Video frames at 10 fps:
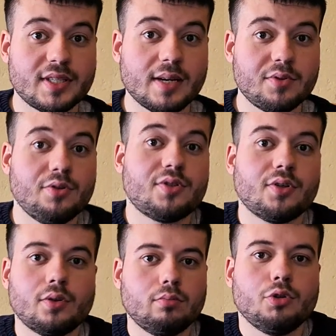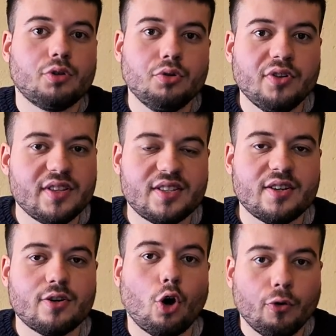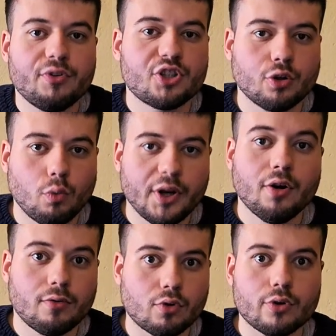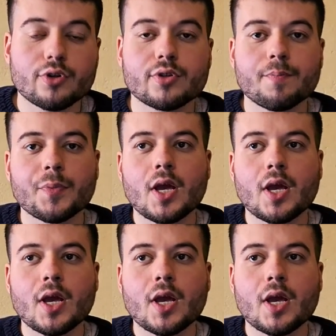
Samsung, so you're doing this in an official way, of course.